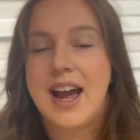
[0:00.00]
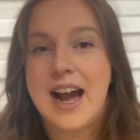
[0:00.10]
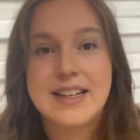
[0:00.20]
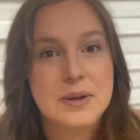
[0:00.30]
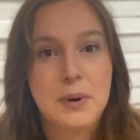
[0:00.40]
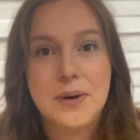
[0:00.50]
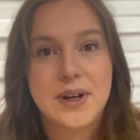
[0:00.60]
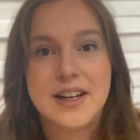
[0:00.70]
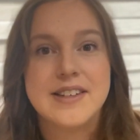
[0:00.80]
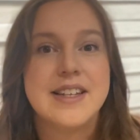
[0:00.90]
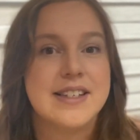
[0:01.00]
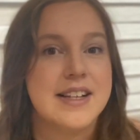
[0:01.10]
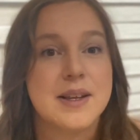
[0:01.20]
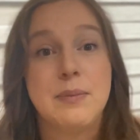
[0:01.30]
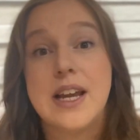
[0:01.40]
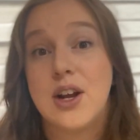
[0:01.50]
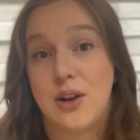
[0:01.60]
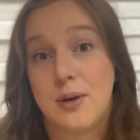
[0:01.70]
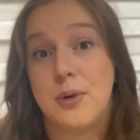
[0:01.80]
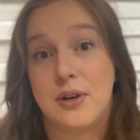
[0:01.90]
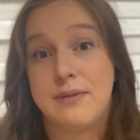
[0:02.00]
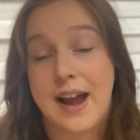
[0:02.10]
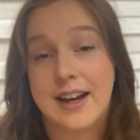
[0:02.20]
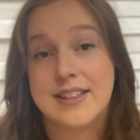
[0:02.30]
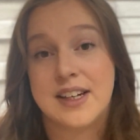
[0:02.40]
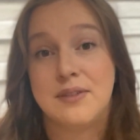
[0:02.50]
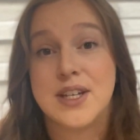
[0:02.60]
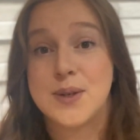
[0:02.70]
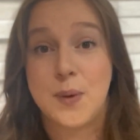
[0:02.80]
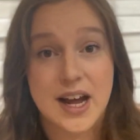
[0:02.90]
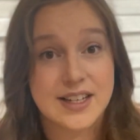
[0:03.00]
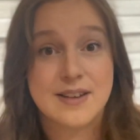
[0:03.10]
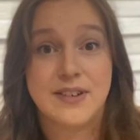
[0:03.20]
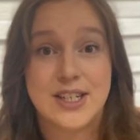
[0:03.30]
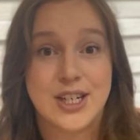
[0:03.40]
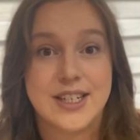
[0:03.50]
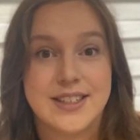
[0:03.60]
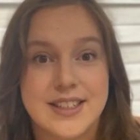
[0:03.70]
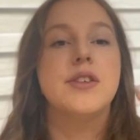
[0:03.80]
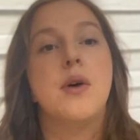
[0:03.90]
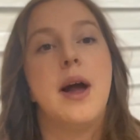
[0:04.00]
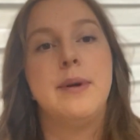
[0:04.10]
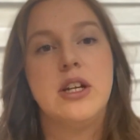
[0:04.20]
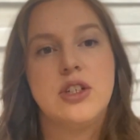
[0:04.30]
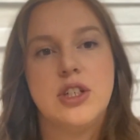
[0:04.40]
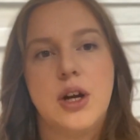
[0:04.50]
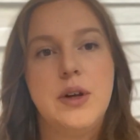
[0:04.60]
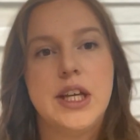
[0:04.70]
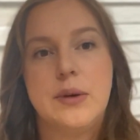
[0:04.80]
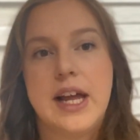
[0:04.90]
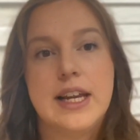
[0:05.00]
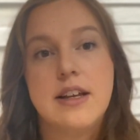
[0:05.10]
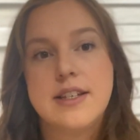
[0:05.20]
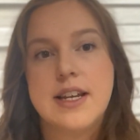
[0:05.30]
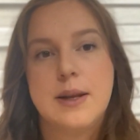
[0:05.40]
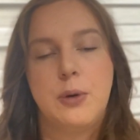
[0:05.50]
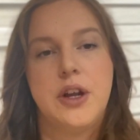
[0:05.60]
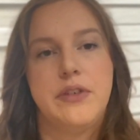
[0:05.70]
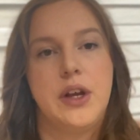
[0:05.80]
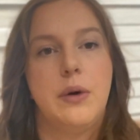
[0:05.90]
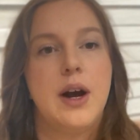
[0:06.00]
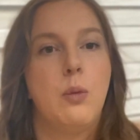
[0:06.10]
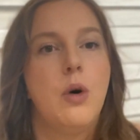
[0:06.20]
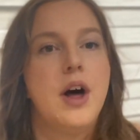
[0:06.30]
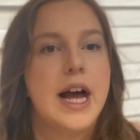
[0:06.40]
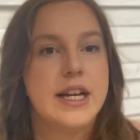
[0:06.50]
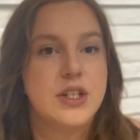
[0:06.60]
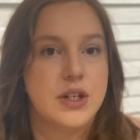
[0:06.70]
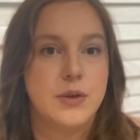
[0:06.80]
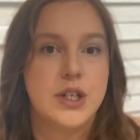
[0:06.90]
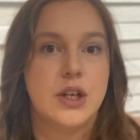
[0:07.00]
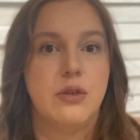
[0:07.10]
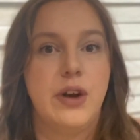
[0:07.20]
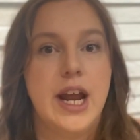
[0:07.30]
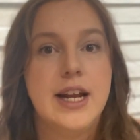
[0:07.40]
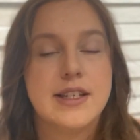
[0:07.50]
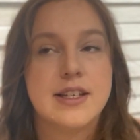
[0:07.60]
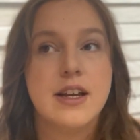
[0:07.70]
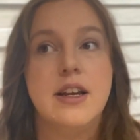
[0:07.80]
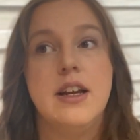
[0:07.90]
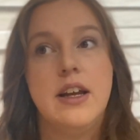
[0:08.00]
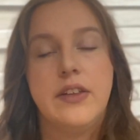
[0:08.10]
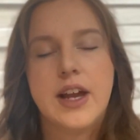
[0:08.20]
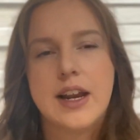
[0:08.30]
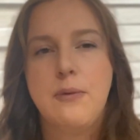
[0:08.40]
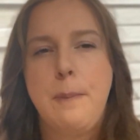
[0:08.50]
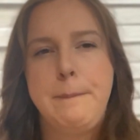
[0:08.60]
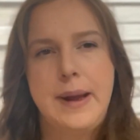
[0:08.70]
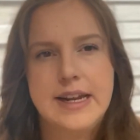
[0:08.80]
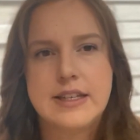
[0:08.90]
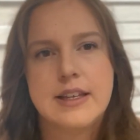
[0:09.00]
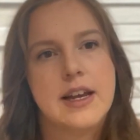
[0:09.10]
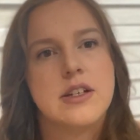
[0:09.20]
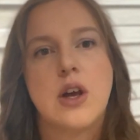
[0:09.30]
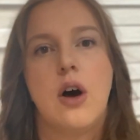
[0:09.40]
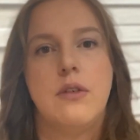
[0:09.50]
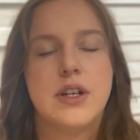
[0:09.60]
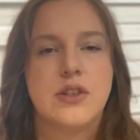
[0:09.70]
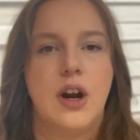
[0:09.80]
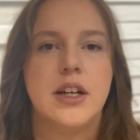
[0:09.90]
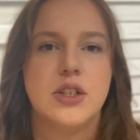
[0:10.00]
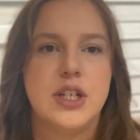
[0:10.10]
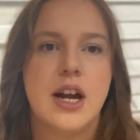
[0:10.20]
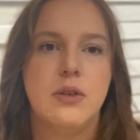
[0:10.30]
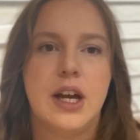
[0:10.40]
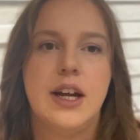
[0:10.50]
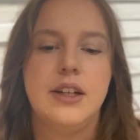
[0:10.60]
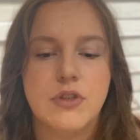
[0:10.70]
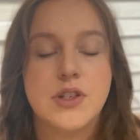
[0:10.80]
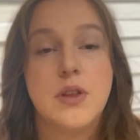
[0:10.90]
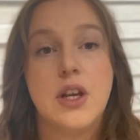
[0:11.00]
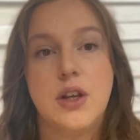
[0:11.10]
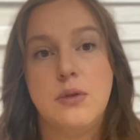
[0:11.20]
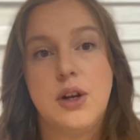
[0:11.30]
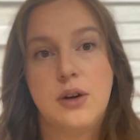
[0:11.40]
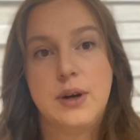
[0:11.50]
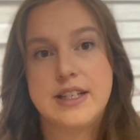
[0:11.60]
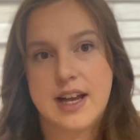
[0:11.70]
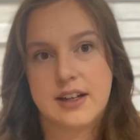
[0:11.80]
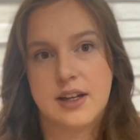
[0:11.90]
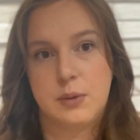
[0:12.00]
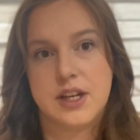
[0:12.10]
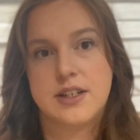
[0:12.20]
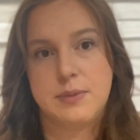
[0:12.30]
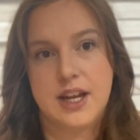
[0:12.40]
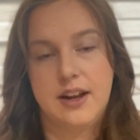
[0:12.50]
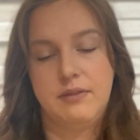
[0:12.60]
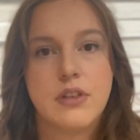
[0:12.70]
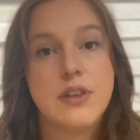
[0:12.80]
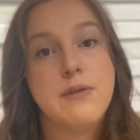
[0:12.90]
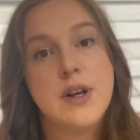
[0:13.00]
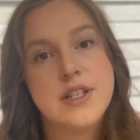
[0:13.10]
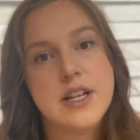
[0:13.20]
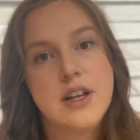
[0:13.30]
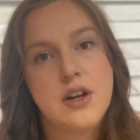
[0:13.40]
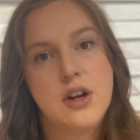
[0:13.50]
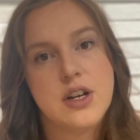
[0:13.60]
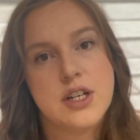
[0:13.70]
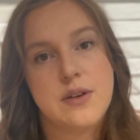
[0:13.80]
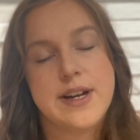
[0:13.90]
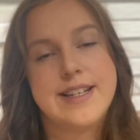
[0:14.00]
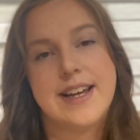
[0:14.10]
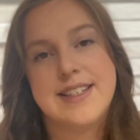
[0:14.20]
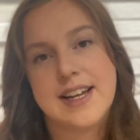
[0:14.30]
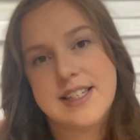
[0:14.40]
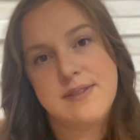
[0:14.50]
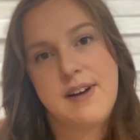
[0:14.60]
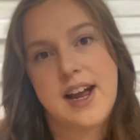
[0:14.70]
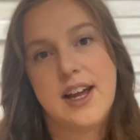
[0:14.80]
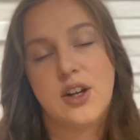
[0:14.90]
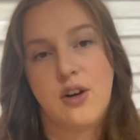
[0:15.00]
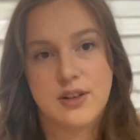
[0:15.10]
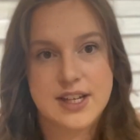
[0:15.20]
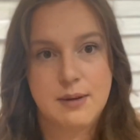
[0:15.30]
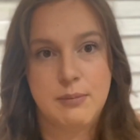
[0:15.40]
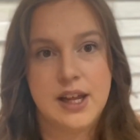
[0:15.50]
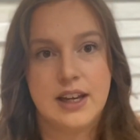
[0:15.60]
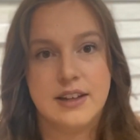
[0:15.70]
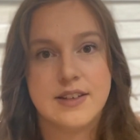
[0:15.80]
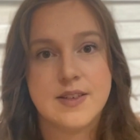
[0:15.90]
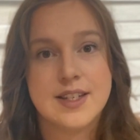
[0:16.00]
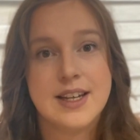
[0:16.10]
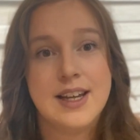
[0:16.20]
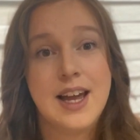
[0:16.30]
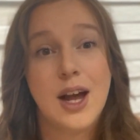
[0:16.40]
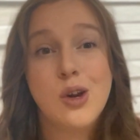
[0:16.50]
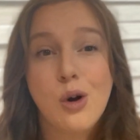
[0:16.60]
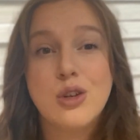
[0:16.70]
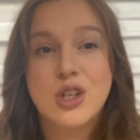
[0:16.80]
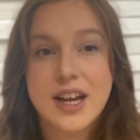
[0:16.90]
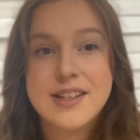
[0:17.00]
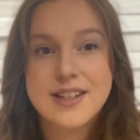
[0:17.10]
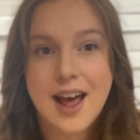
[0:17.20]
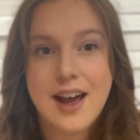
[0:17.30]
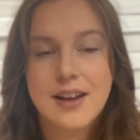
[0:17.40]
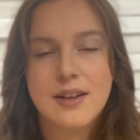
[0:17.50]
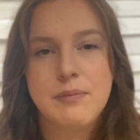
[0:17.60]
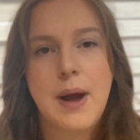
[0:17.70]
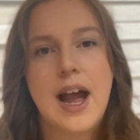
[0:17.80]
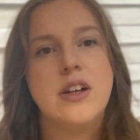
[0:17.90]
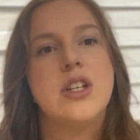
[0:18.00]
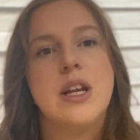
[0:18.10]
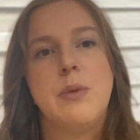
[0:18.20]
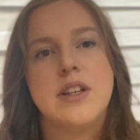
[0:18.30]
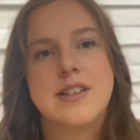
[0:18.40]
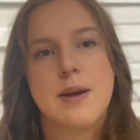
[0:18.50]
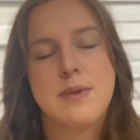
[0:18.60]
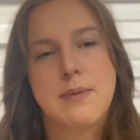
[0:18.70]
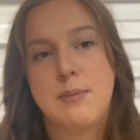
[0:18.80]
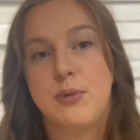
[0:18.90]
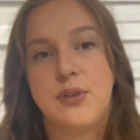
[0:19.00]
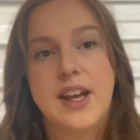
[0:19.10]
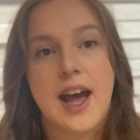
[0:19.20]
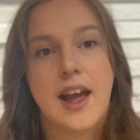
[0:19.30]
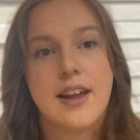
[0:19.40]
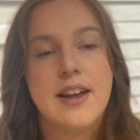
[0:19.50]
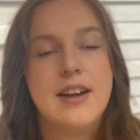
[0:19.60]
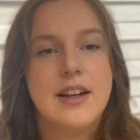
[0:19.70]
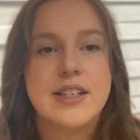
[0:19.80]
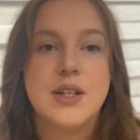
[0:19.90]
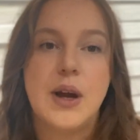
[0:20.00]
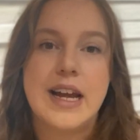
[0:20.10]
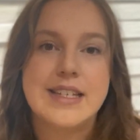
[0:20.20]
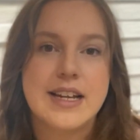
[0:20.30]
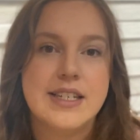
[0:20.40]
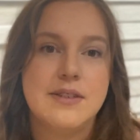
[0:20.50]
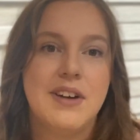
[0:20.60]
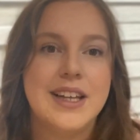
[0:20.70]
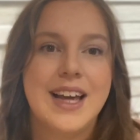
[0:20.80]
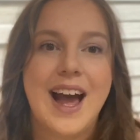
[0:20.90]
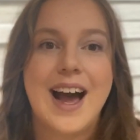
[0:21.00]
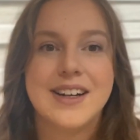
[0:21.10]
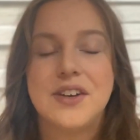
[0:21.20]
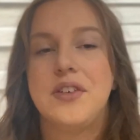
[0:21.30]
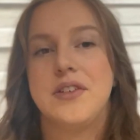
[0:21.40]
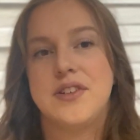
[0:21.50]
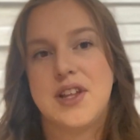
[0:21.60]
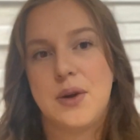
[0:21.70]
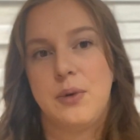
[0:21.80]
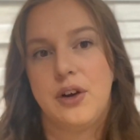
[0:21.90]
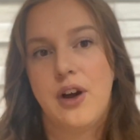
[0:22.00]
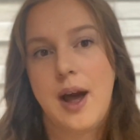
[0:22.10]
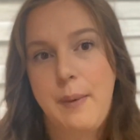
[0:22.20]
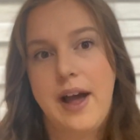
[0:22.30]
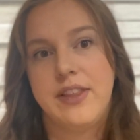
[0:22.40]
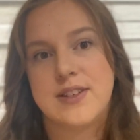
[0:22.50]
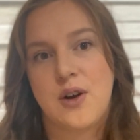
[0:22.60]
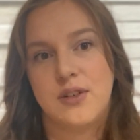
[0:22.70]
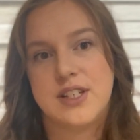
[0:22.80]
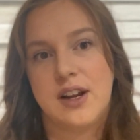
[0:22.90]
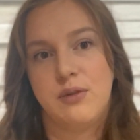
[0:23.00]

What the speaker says: as a bonus, this ends up being a lot more effective as well as efficient. So I'm going to show you a little sneak preview at what I do to create the kind of basics of a strategy outline, so that you know exactly where to begin. The first thing that you're going to do is identify content pillars. And not just that, but actually one step that people forget is to identify the angles that you want to come at this content